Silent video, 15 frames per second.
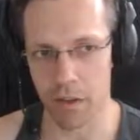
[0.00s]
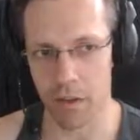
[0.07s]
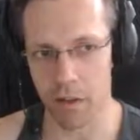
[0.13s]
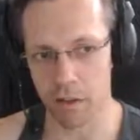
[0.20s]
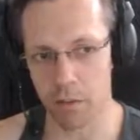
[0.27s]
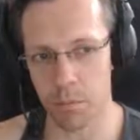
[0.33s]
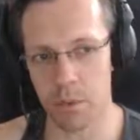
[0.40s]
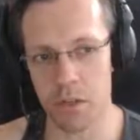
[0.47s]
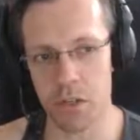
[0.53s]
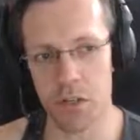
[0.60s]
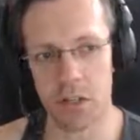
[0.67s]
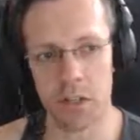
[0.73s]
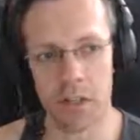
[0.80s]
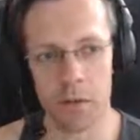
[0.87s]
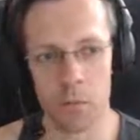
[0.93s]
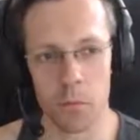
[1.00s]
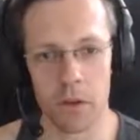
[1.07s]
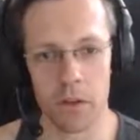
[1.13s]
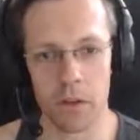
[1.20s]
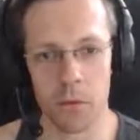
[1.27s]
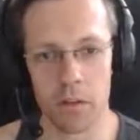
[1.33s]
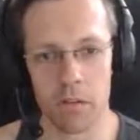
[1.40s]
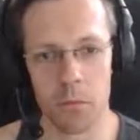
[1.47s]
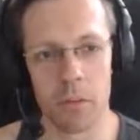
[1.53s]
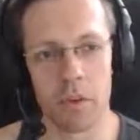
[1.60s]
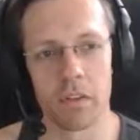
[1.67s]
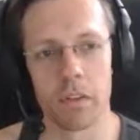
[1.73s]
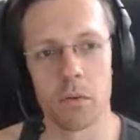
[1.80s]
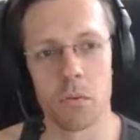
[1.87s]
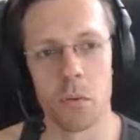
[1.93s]
Especially when you have a
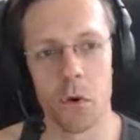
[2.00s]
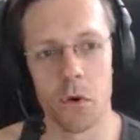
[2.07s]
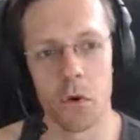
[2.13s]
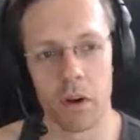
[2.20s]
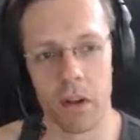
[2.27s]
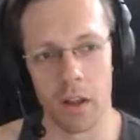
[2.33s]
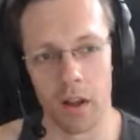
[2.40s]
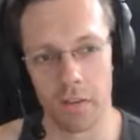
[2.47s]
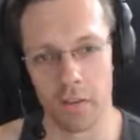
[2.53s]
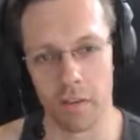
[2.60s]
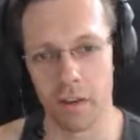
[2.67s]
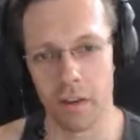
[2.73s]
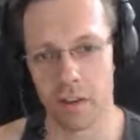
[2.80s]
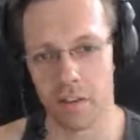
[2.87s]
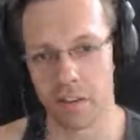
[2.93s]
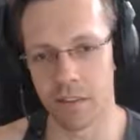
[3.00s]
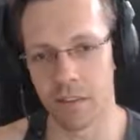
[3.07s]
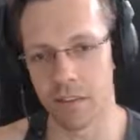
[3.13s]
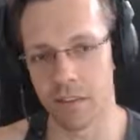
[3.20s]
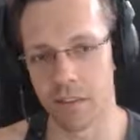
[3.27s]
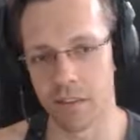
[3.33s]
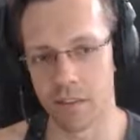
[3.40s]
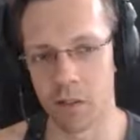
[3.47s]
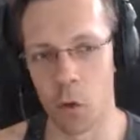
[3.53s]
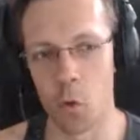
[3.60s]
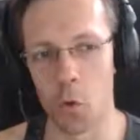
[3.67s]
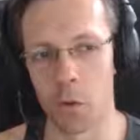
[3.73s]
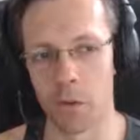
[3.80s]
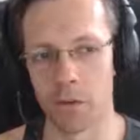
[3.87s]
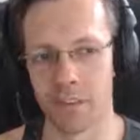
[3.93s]
busy work life, this is
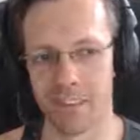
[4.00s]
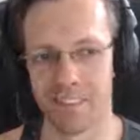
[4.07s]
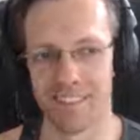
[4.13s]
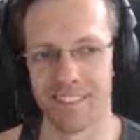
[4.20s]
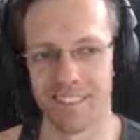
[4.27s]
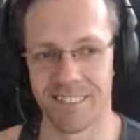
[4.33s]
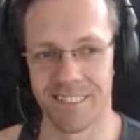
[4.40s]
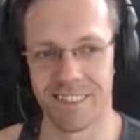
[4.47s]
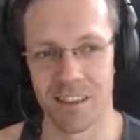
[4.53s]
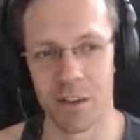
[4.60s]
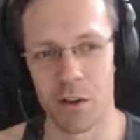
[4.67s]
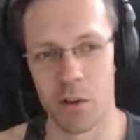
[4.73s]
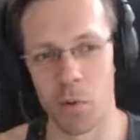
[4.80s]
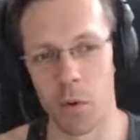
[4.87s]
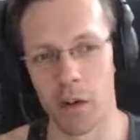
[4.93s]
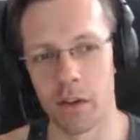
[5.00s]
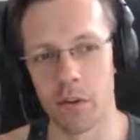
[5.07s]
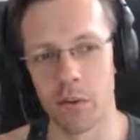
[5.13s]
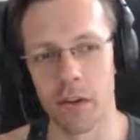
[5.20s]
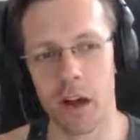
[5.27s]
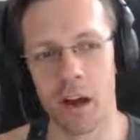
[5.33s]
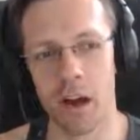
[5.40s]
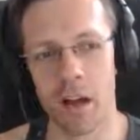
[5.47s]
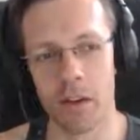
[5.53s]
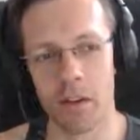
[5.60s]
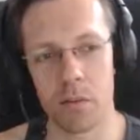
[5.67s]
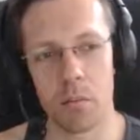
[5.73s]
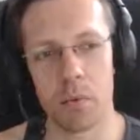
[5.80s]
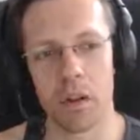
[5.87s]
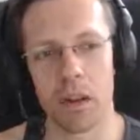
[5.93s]
golden. When you
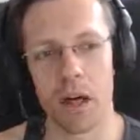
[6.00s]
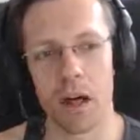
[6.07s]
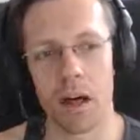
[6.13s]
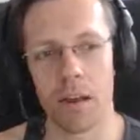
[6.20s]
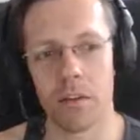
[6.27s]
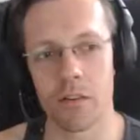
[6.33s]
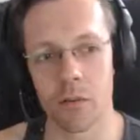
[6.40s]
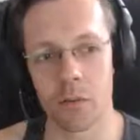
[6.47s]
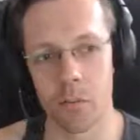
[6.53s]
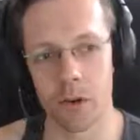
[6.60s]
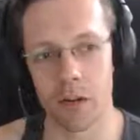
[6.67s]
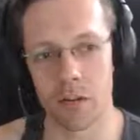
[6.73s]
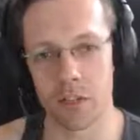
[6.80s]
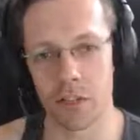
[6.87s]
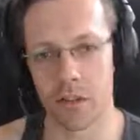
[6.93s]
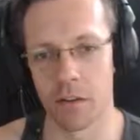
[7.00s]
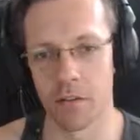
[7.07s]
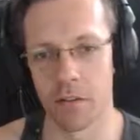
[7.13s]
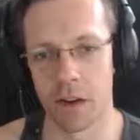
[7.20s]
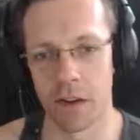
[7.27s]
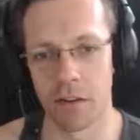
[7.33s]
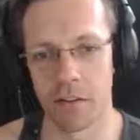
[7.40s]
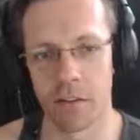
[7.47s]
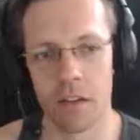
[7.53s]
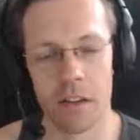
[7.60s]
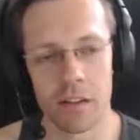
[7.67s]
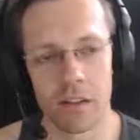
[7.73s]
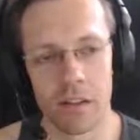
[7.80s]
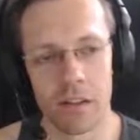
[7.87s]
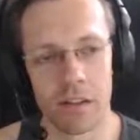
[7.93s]
can't plan too much in advance,
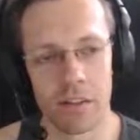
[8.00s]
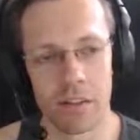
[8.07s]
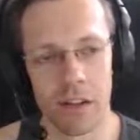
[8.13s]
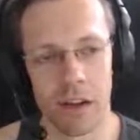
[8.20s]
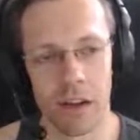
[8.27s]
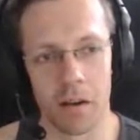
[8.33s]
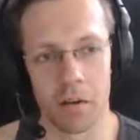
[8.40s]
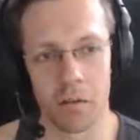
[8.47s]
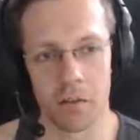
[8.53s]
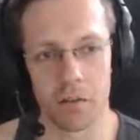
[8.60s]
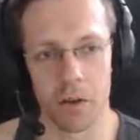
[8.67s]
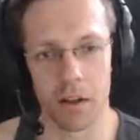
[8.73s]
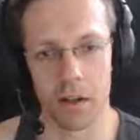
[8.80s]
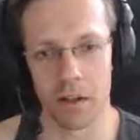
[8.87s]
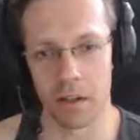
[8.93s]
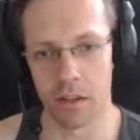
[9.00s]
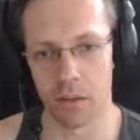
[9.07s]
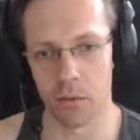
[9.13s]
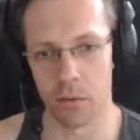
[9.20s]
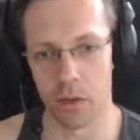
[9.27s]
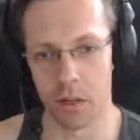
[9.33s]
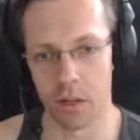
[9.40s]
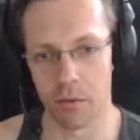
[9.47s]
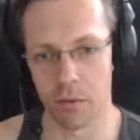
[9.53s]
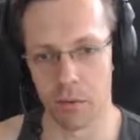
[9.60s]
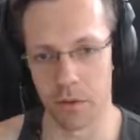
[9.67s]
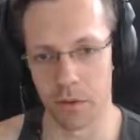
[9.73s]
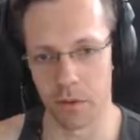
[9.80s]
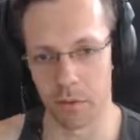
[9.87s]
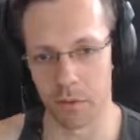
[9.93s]
this style of training is really
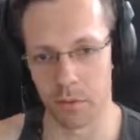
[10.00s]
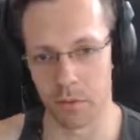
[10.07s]
for you.